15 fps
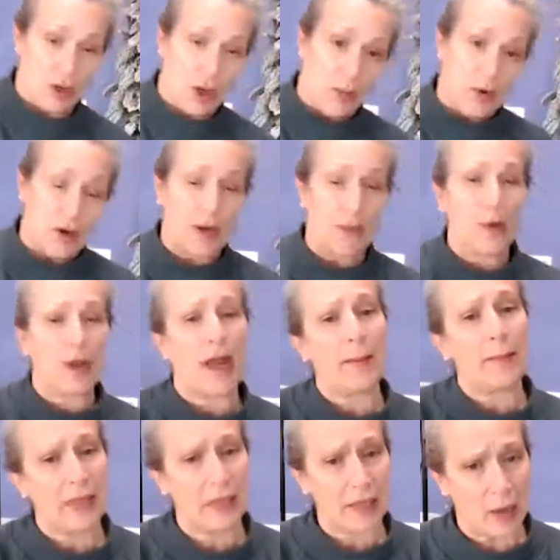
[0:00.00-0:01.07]
your notebook. And when
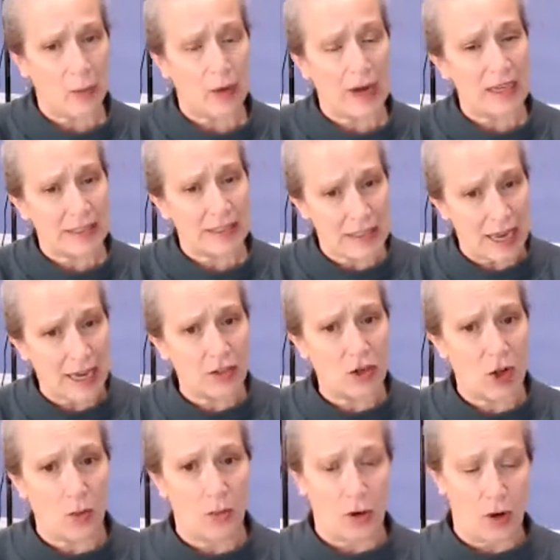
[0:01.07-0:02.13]
I say a
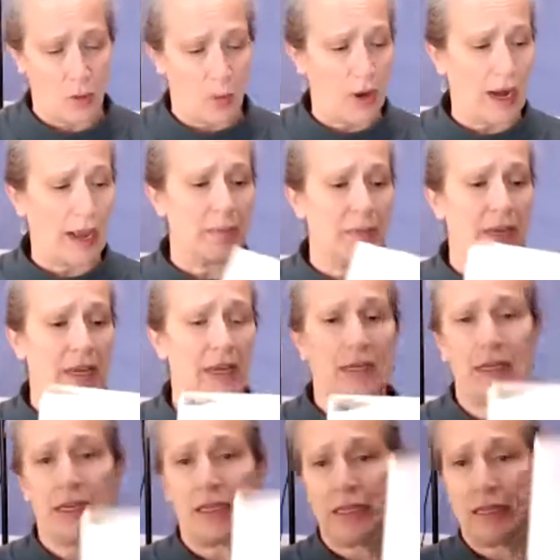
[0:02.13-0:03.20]
notebook, what I
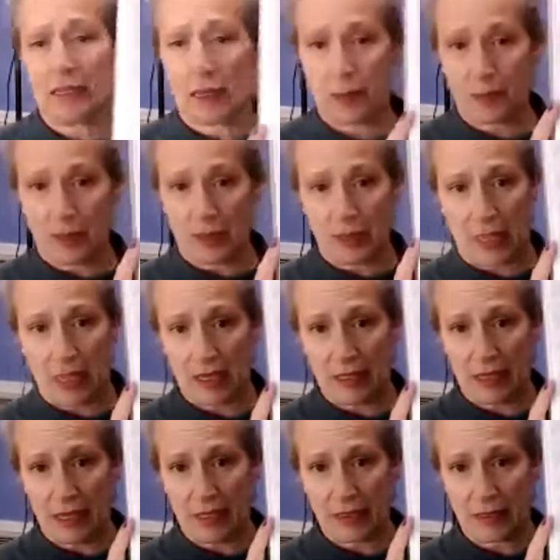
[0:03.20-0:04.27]
mean is something
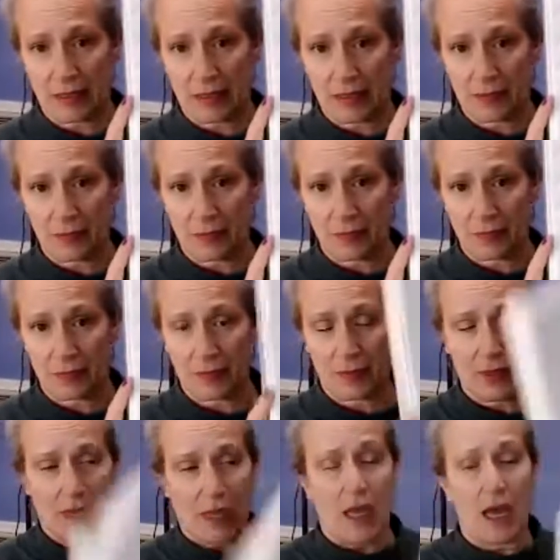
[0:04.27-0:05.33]
like this,
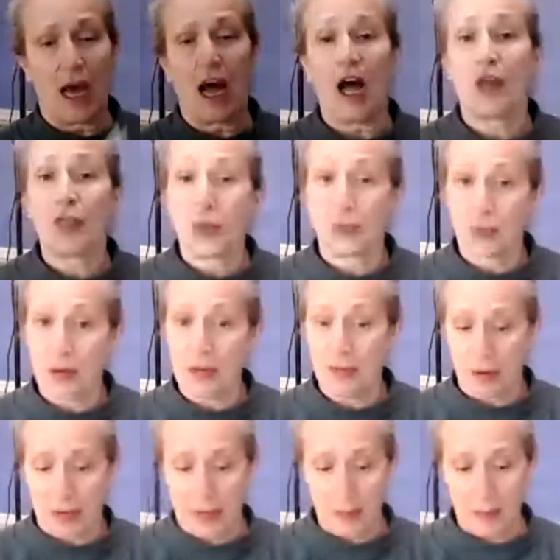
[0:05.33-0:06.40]
a
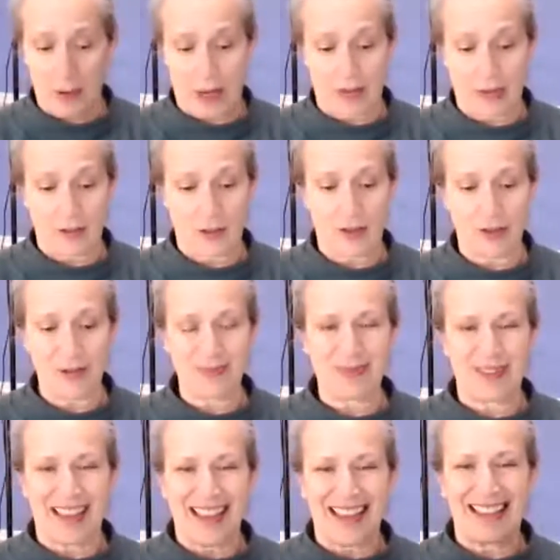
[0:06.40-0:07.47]
three-ring binder.
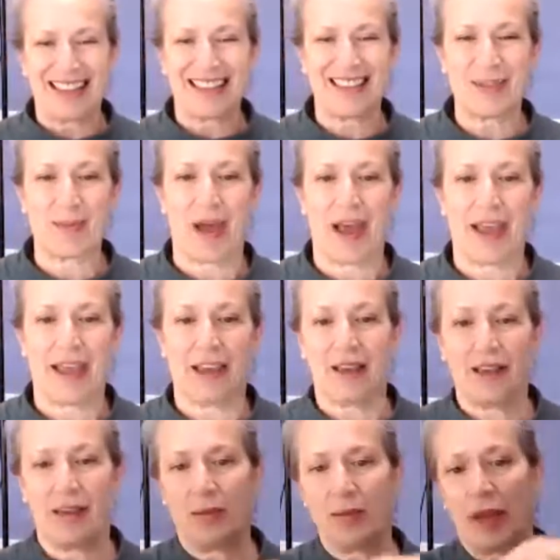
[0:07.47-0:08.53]
This is
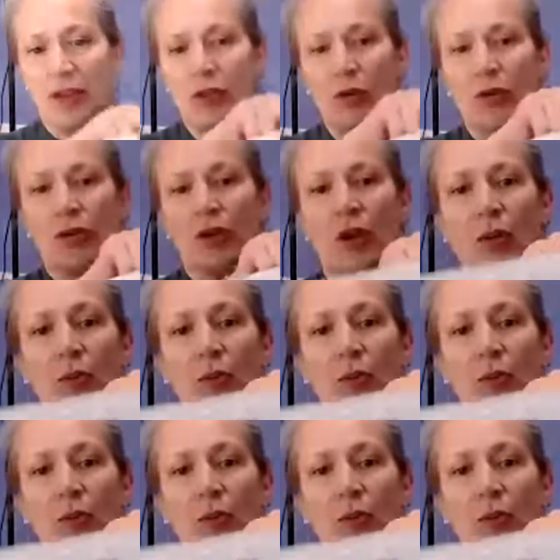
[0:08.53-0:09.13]
my uke